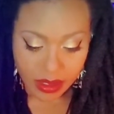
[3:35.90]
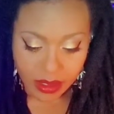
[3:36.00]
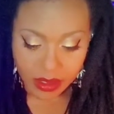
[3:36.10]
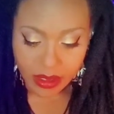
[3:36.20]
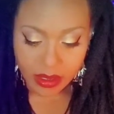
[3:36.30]

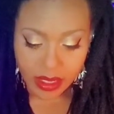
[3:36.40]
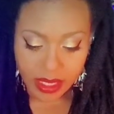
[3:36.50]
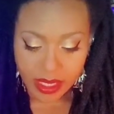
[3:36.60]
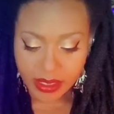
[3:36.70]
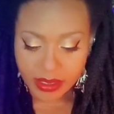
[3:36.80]
All
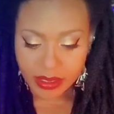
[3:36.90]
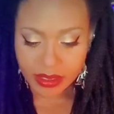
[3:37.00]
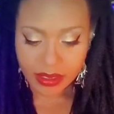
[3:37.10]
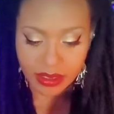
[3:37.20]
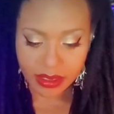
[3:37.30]
right.
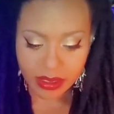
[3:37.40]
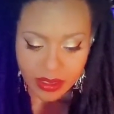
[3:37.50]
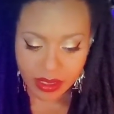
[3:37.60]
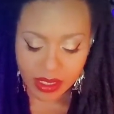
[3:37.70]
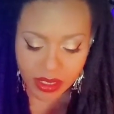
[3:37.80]

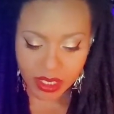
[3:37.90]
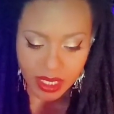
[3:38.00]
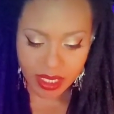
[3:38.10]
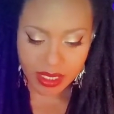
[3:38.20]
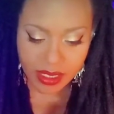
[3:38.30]

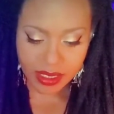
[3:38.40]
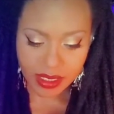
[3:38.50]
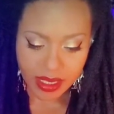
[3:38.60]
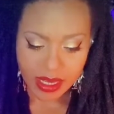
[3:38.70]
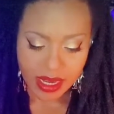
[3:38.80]
Ashe.
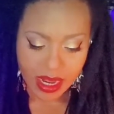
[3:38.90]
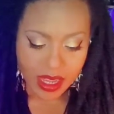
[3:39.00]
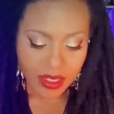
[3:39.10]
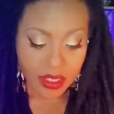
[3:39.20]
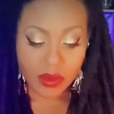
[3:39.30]

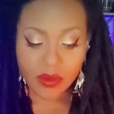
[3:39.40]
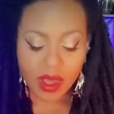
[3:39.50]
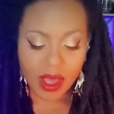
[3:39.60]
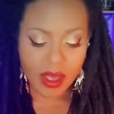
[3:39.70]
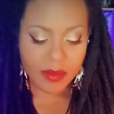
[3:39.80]

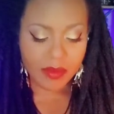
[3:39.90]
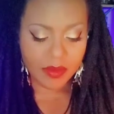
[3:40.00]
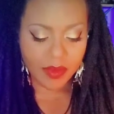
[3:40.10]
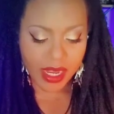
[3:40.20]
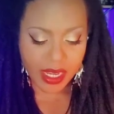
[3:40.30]
So um,
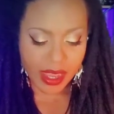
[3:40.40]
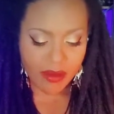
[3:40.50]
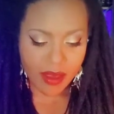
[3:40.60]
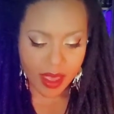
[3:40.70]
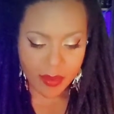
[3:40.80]
right
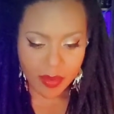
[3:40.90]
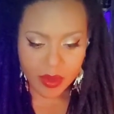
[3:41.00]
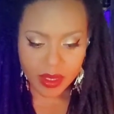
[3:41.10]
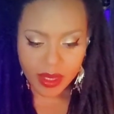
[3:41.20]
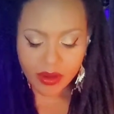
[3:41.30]
now I'm,
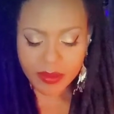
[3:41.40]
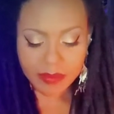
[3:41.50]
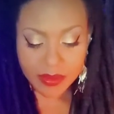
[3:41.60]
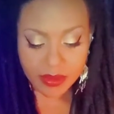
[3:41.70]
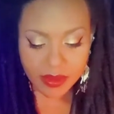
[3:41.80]
i or
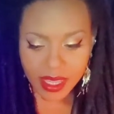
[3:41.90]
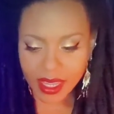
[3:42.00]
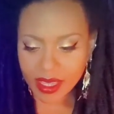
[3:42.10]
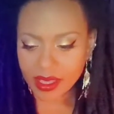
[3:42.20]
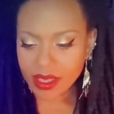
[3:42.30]

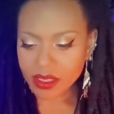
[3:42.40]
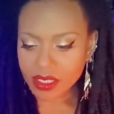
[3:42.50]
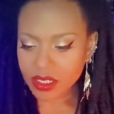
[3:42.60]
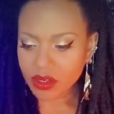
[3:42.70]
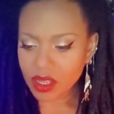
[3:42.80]
laying a
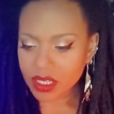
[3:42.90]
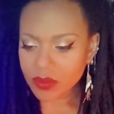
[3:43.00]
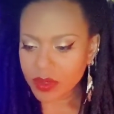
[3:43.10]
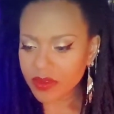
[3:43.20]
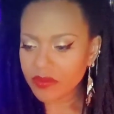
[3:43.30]
Celtic cross
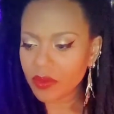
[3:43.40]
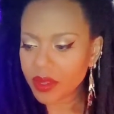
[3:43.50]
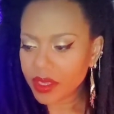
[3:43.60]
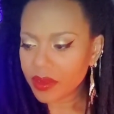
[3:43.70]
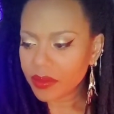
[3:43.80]
spread
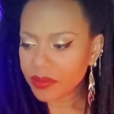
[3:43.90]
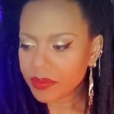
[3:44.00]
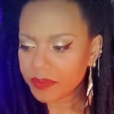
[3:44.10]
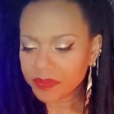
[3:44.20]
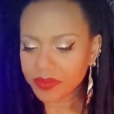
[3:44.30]
for you
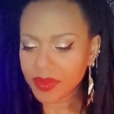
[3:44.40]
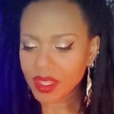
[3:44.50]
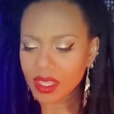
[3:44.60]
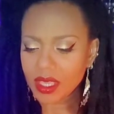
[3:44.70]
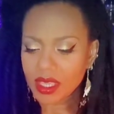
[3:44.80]

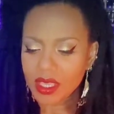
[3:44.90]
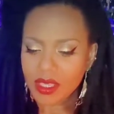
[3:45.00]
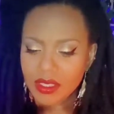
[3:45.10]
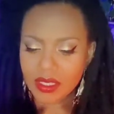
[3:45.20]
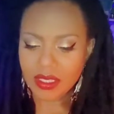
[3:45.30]

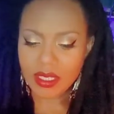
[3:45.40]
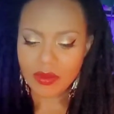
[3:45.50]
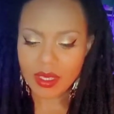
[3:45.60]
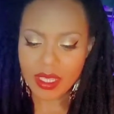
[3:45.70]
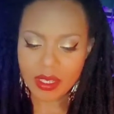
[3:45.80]
to see
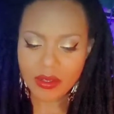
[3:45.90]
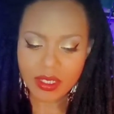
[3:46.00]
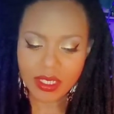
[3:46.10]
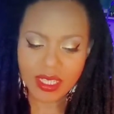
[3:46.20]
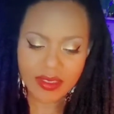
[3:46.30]
what
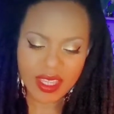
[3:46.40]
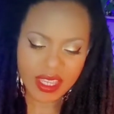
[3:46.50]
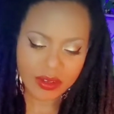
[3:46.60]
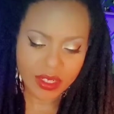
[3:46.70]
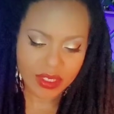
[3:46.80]
energies, how the
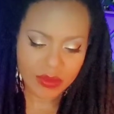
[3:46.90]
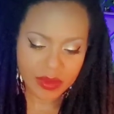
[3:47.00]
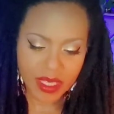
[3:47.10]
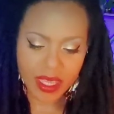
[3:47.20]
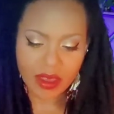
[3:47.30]
energies are
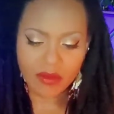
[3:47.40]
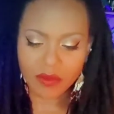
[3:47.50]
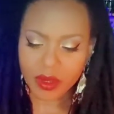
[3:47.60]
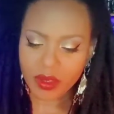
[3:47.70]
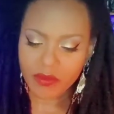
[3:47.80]
playing out
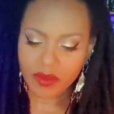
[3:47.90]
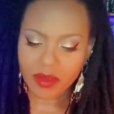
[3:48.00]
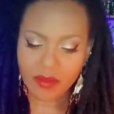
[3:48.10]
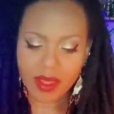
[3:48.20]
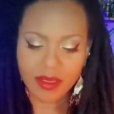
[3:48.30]
for you for
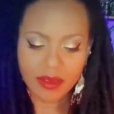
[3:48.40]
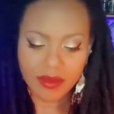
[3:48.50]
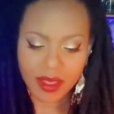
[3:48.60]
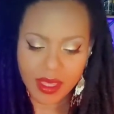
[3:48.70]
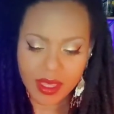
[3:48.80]
the month,
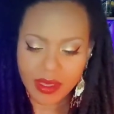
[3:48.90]
okay?